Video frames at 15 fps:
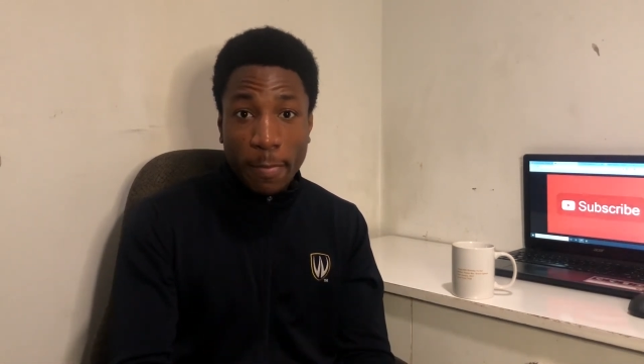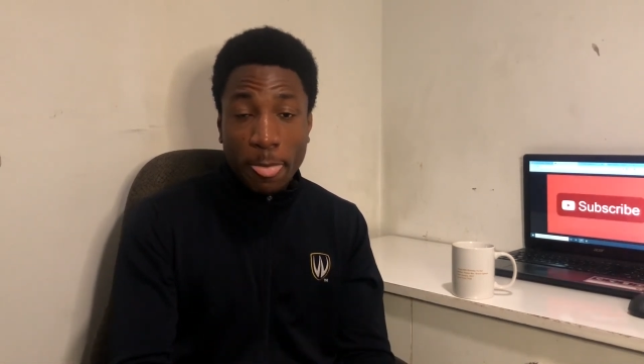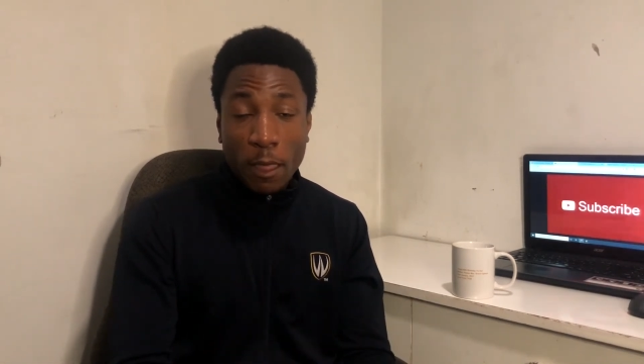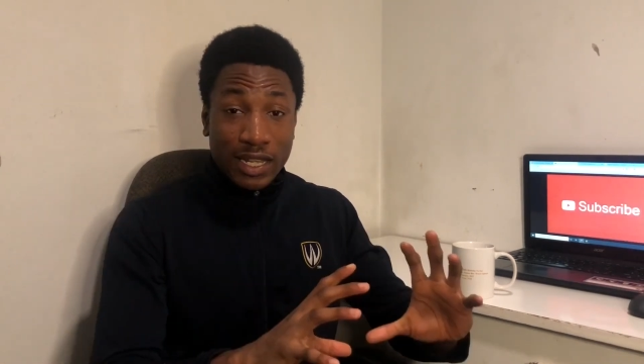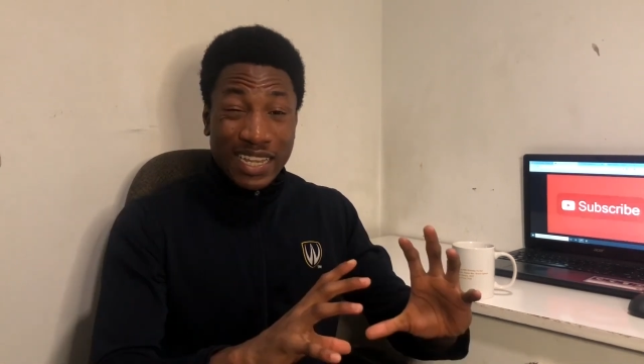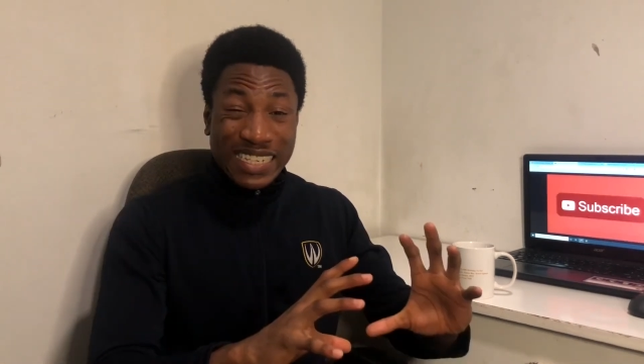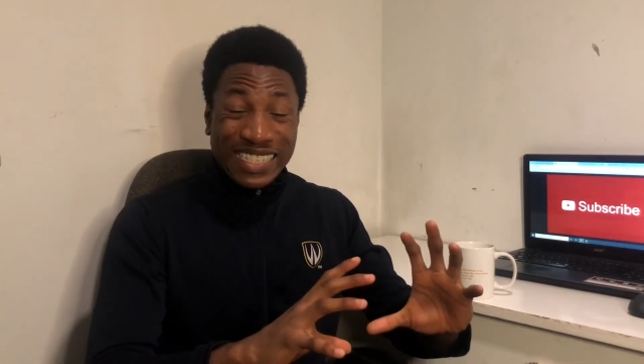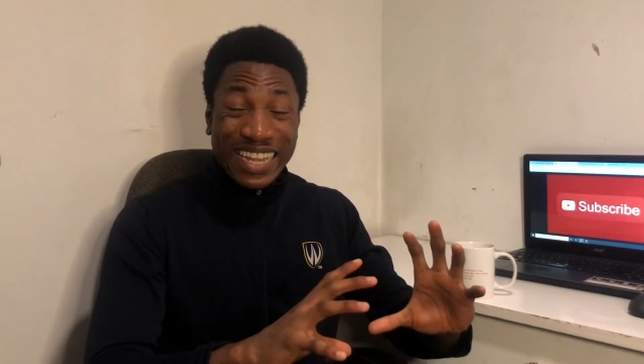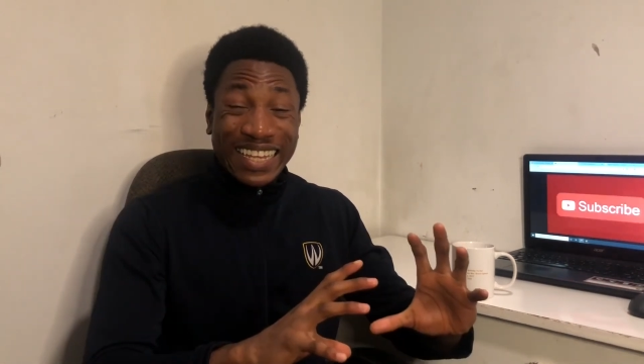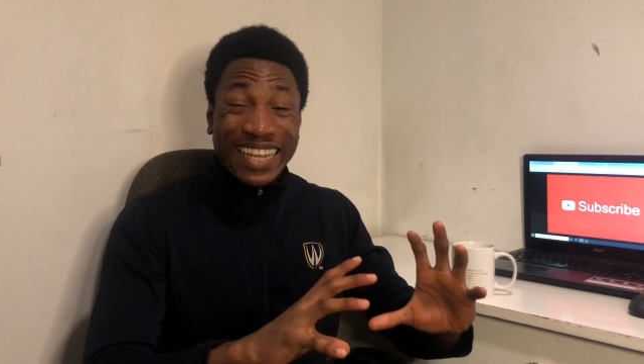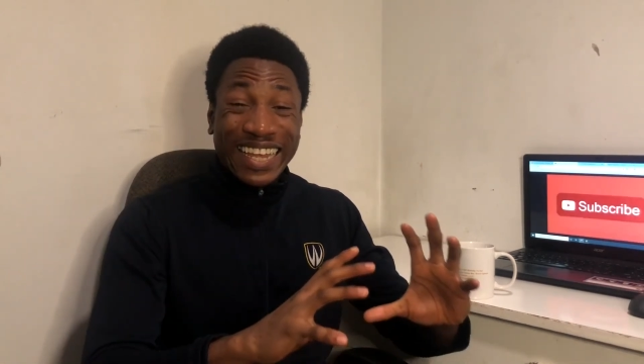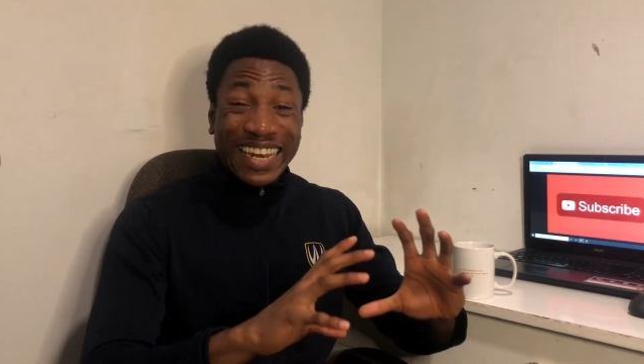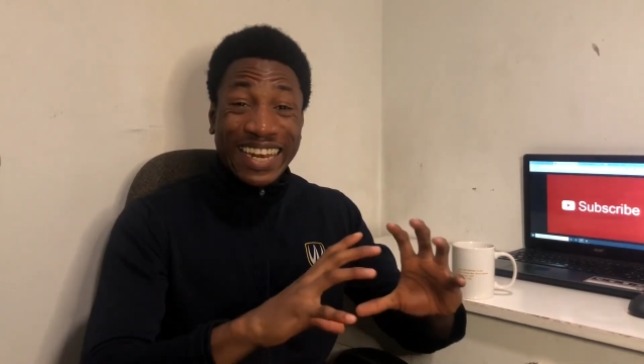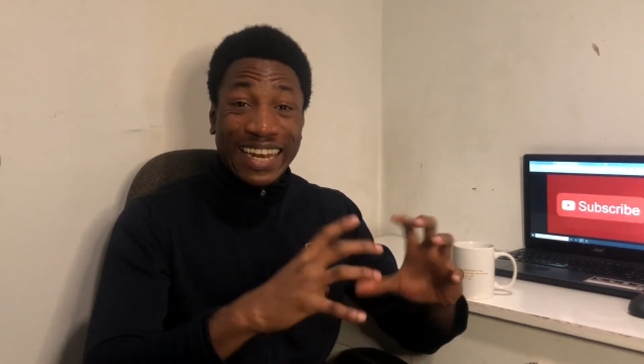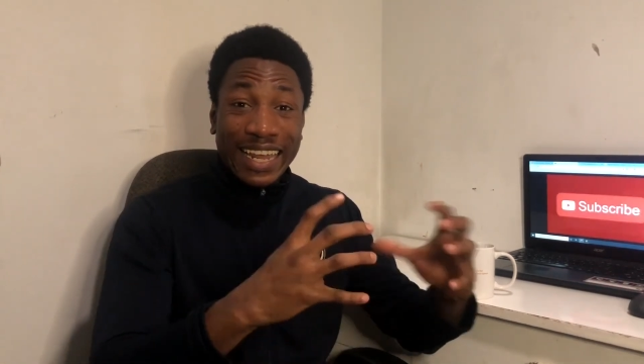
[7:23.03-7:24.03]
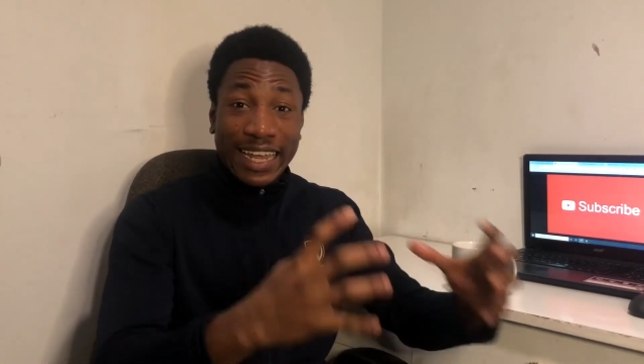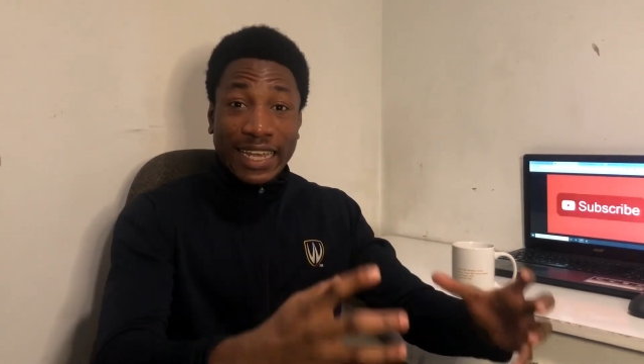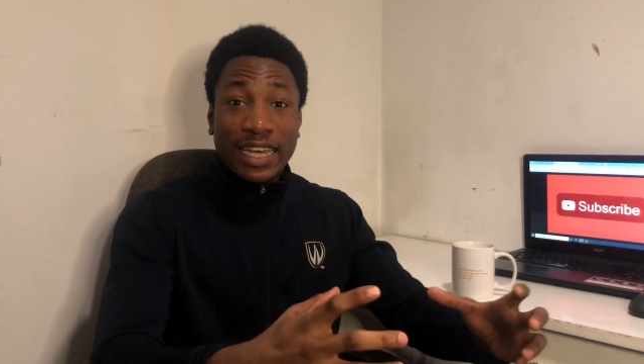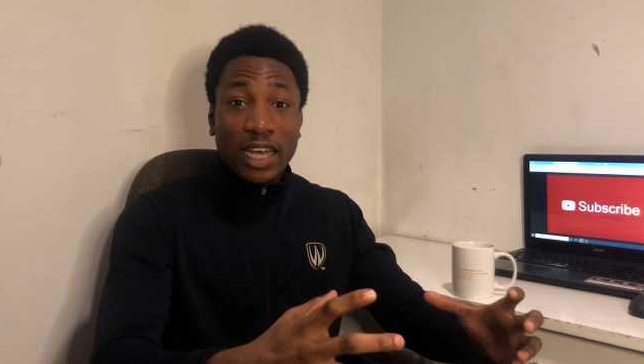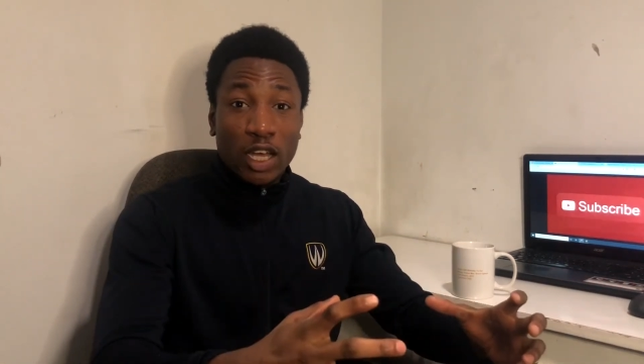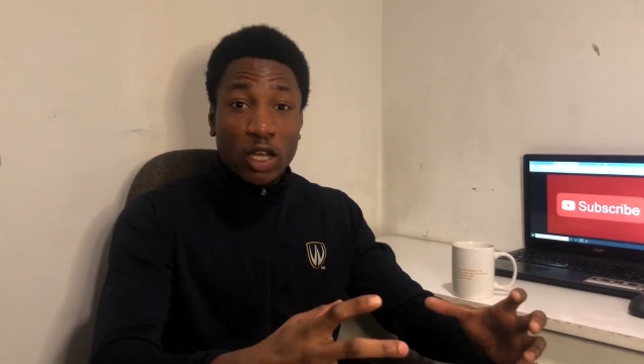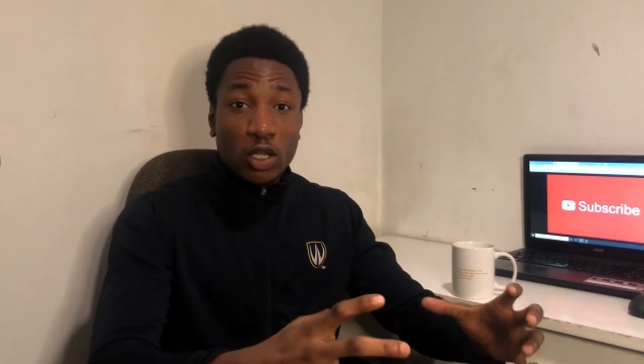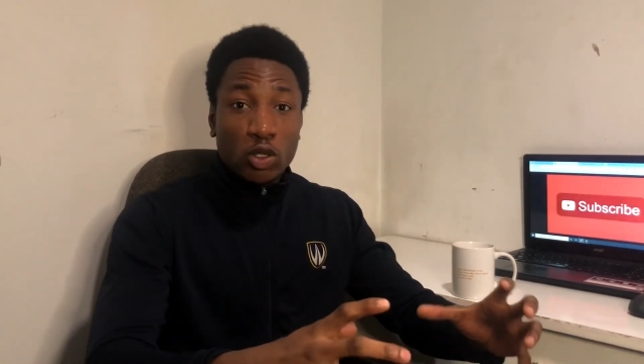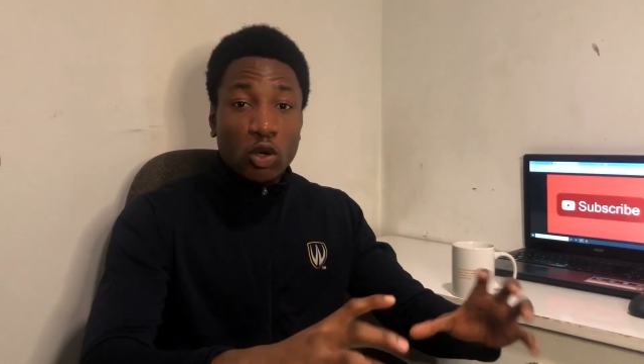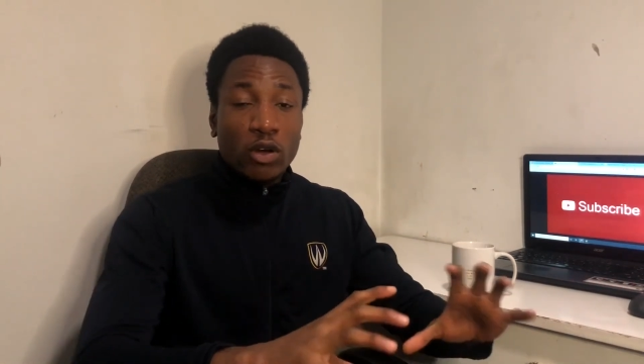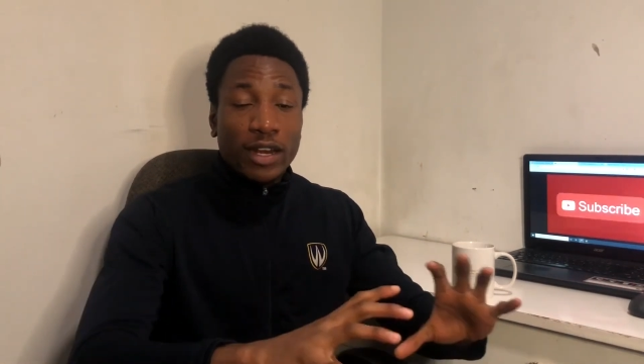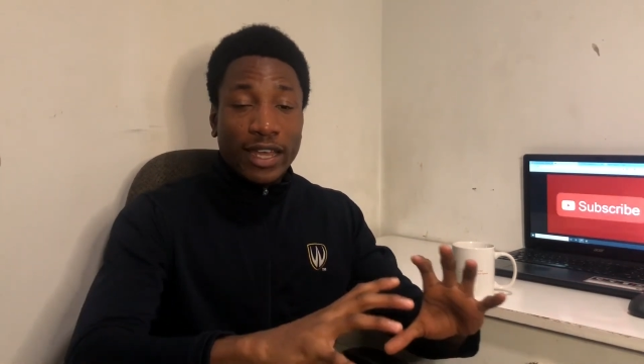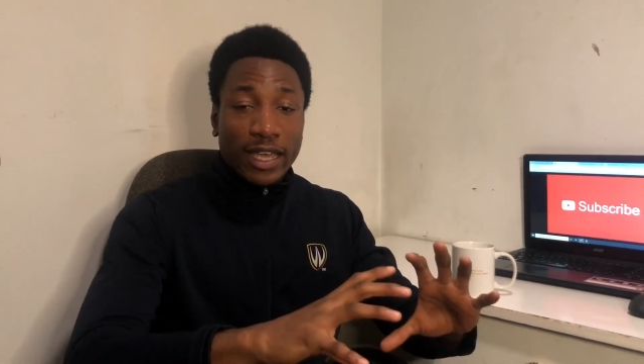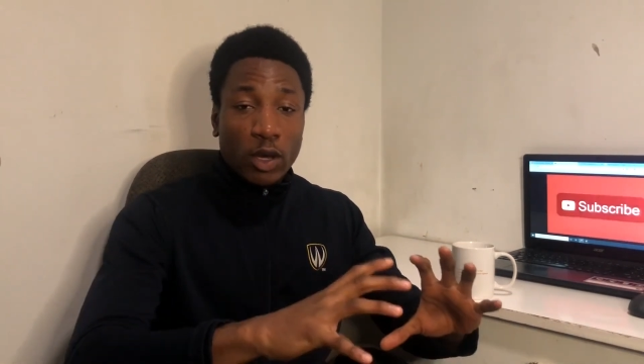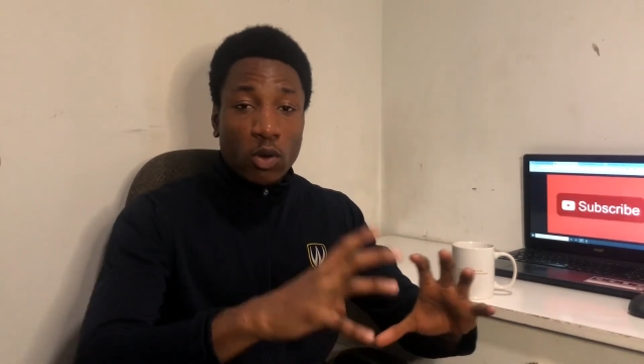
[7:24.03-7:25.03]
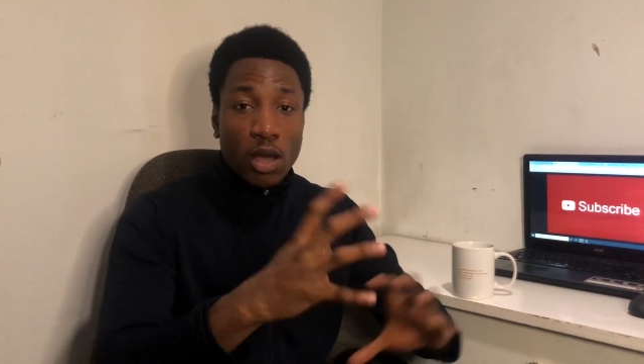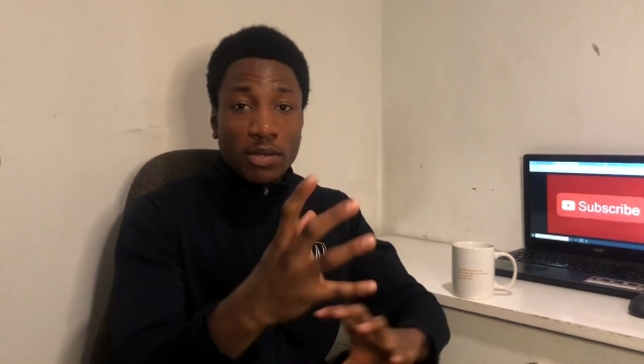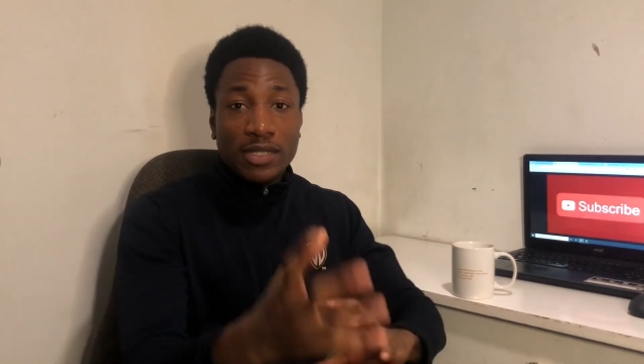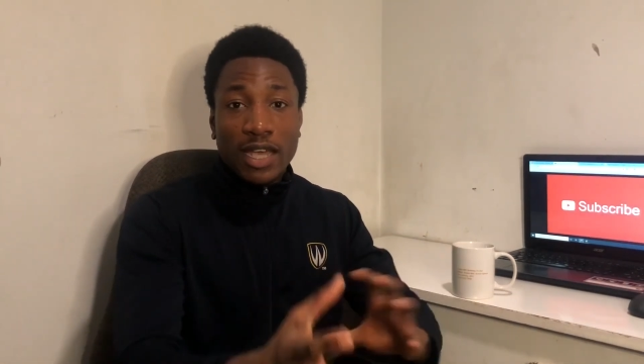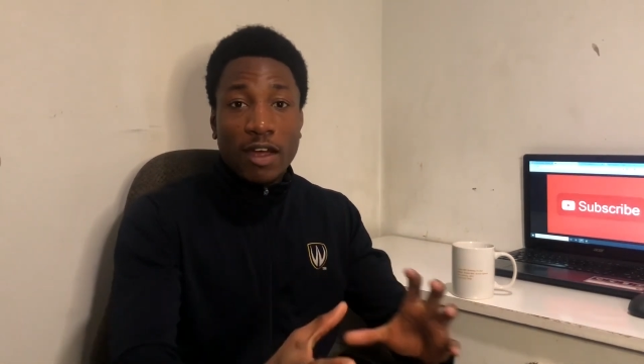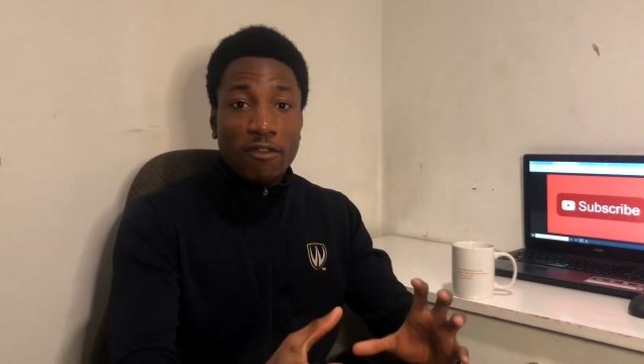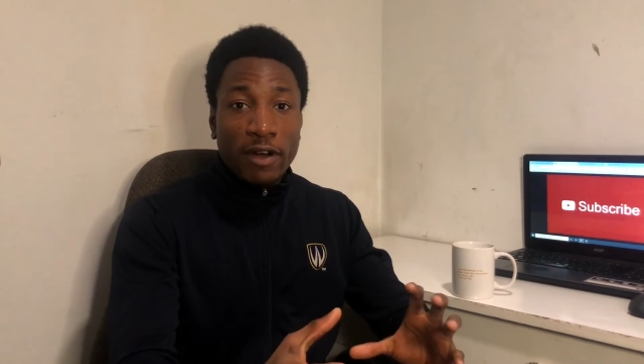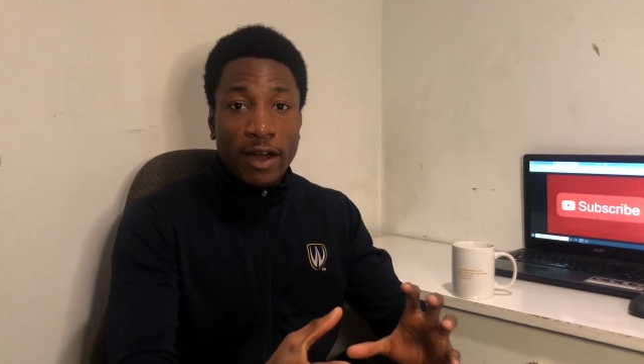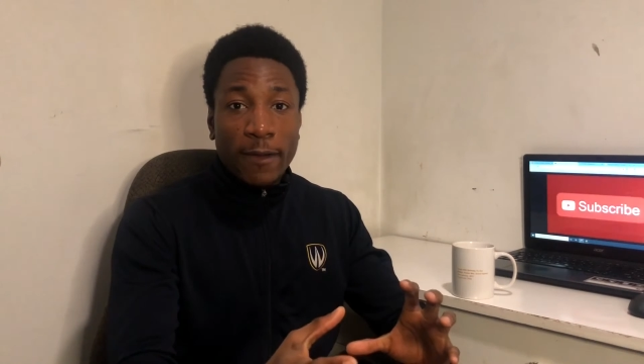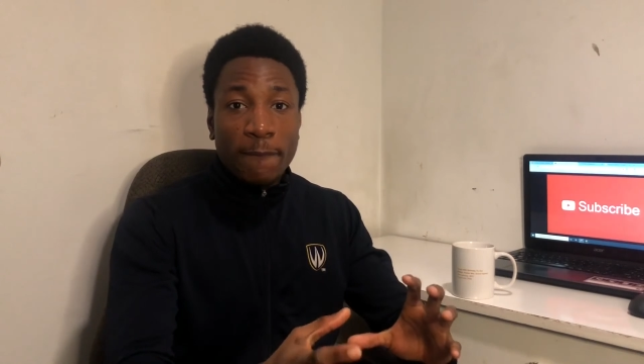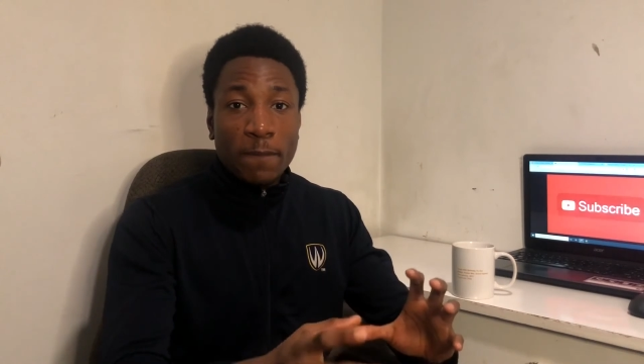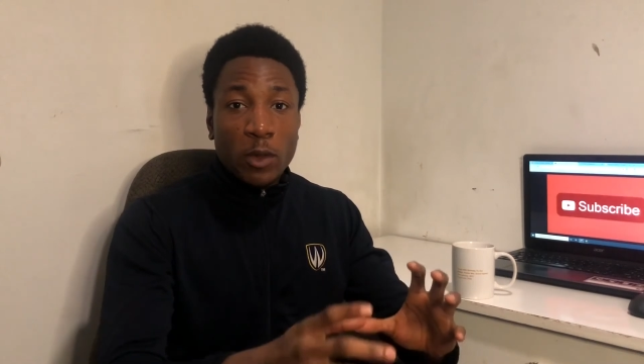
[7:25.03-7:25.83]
It's like a link or like a website, right,